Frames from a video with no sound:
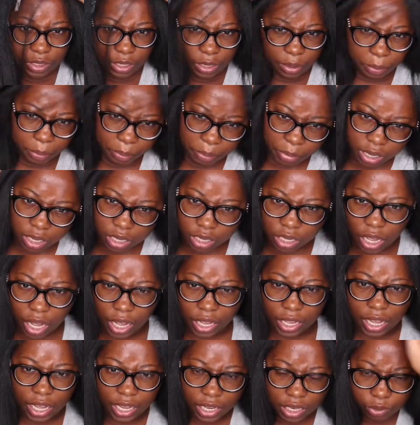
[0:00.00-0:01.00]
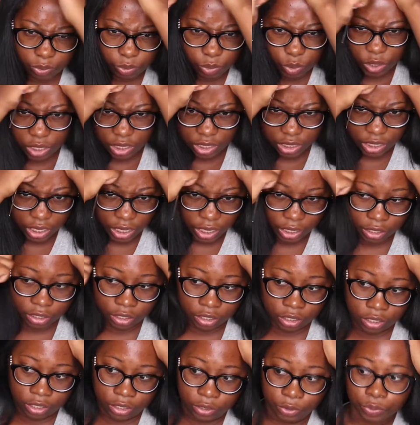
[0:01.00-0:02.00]
but I kind of want like
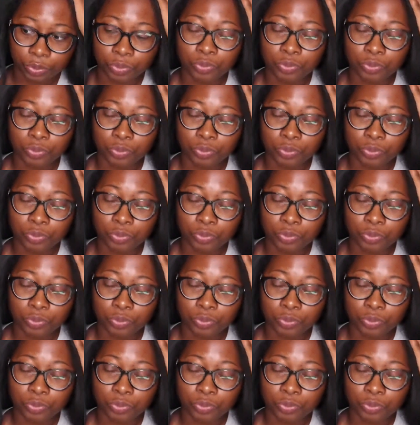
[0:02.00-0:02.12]
a